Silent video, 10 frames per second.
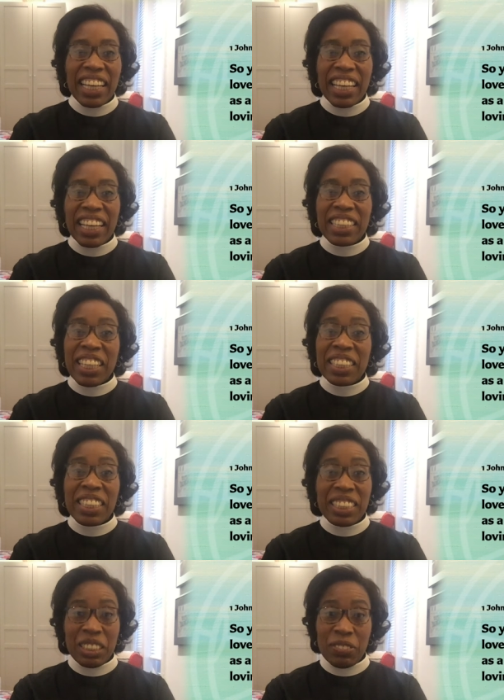And on
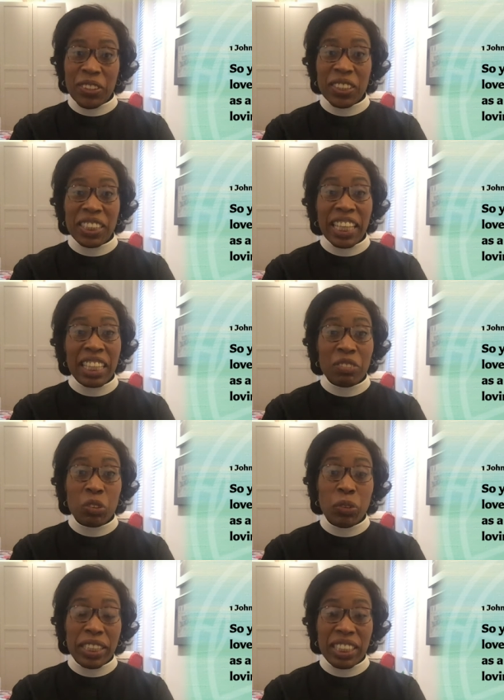this first day of
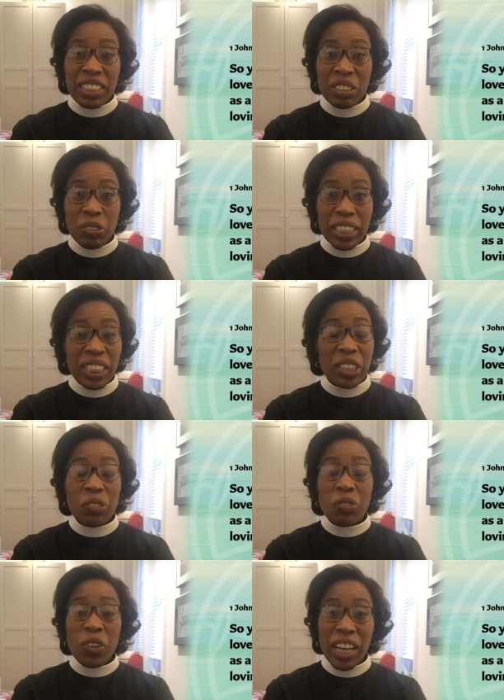
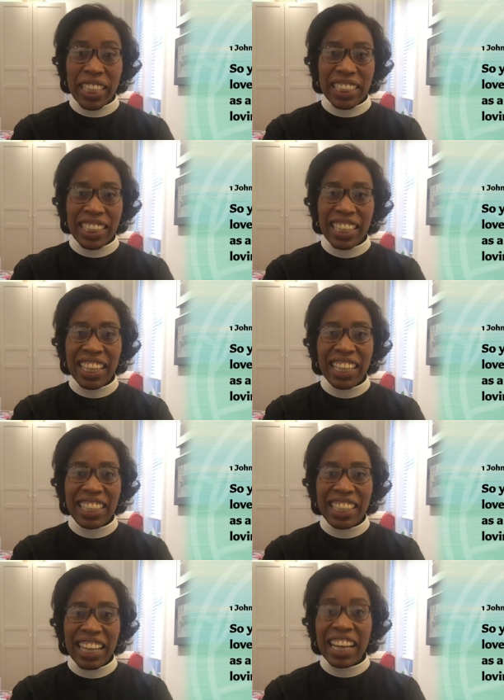2021,
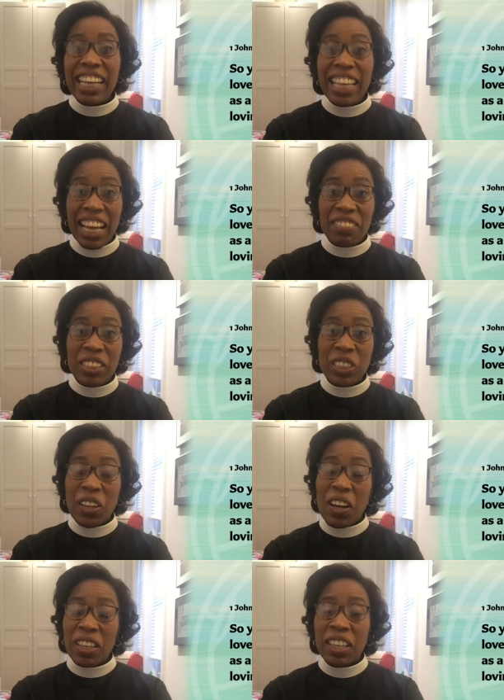I have a
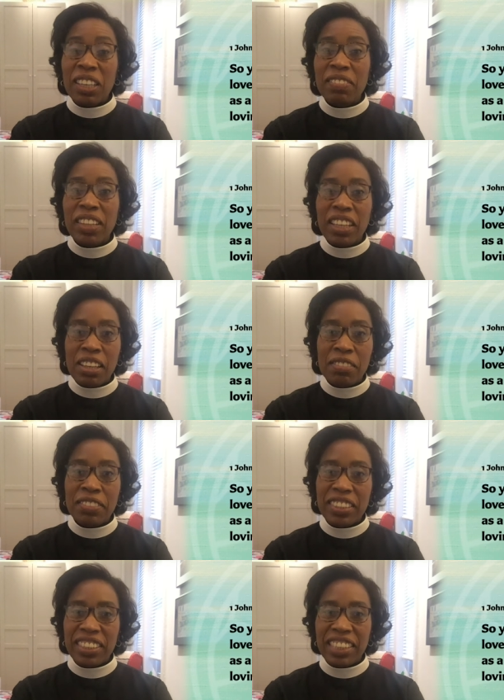song of love
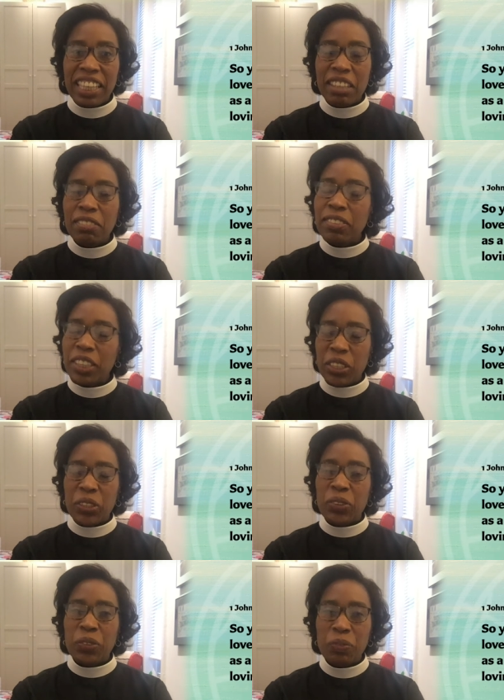to sing for
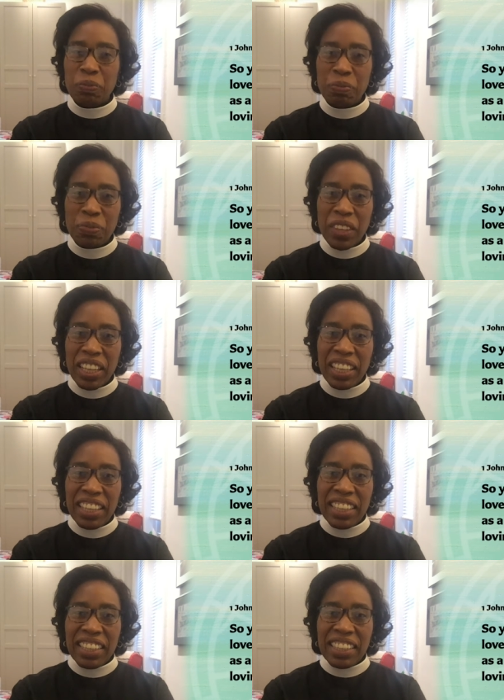you.
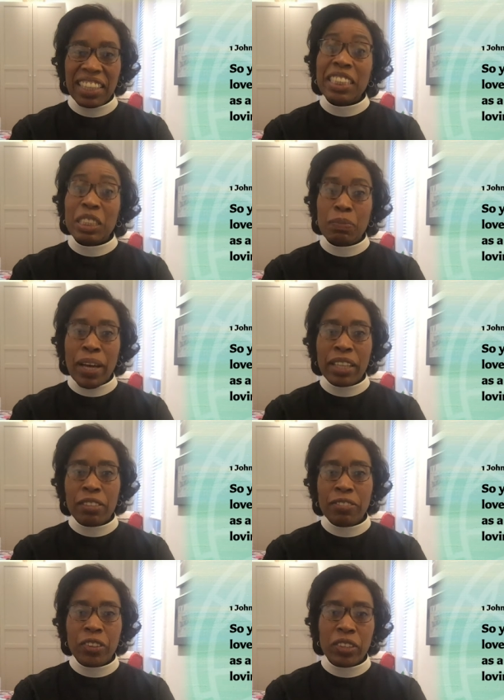This is by the
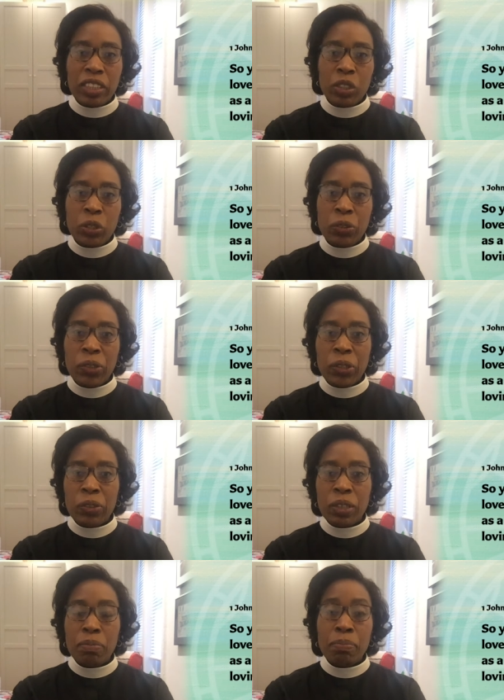folk
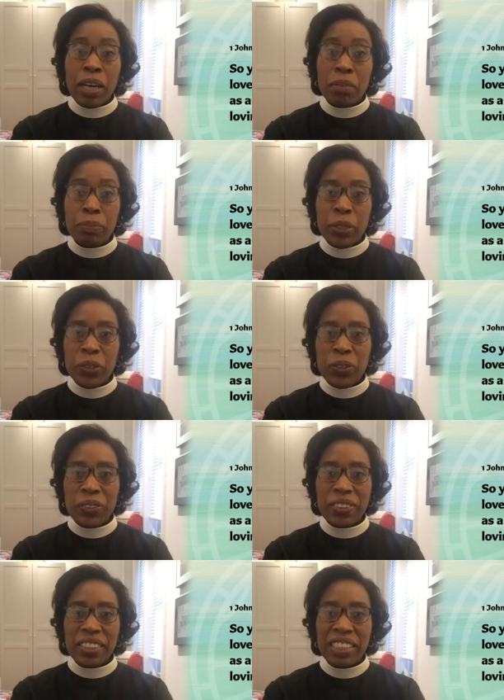duo Ma
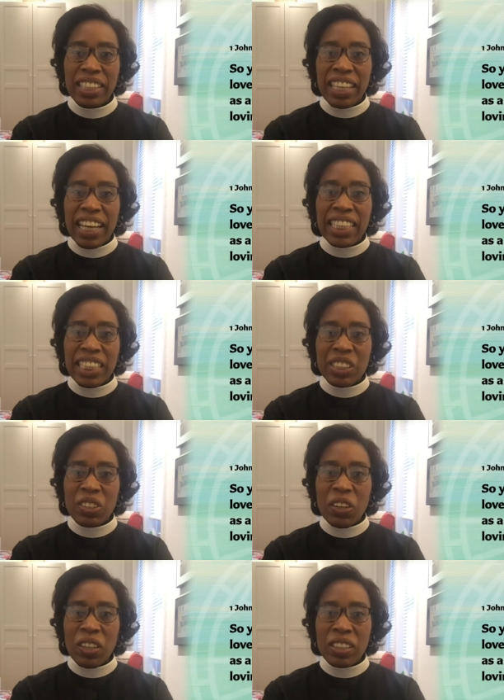Muse, and it is
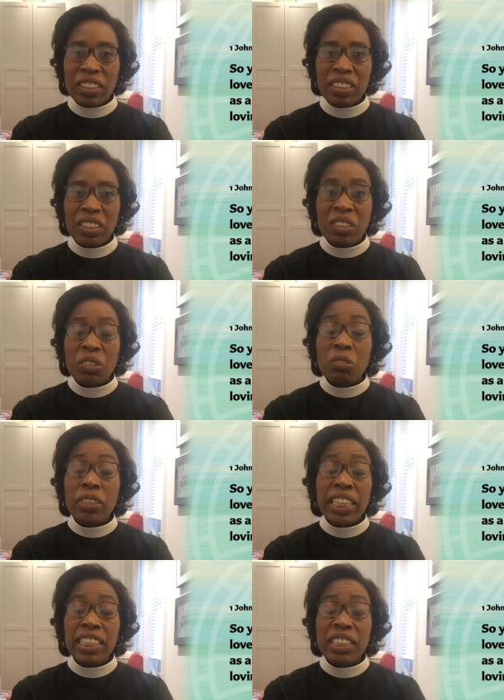called
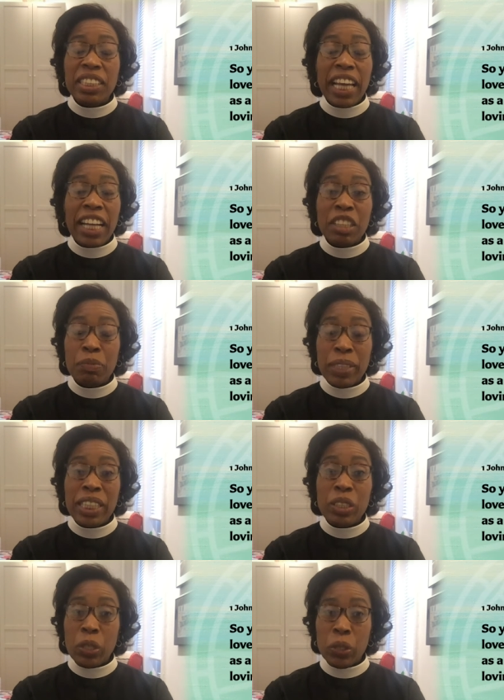We Shall
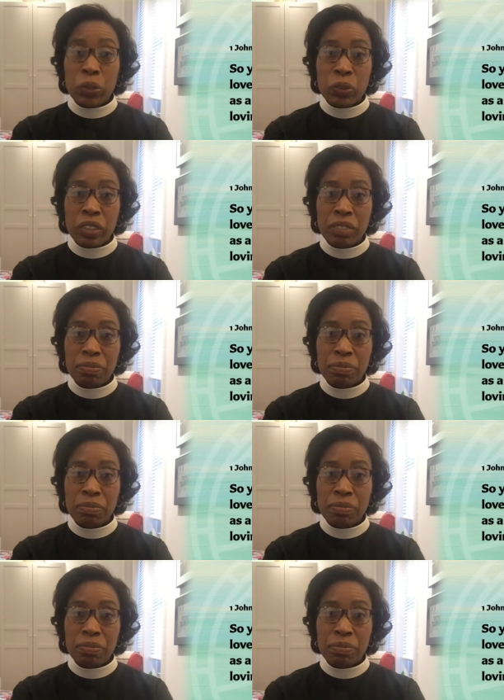Be Known.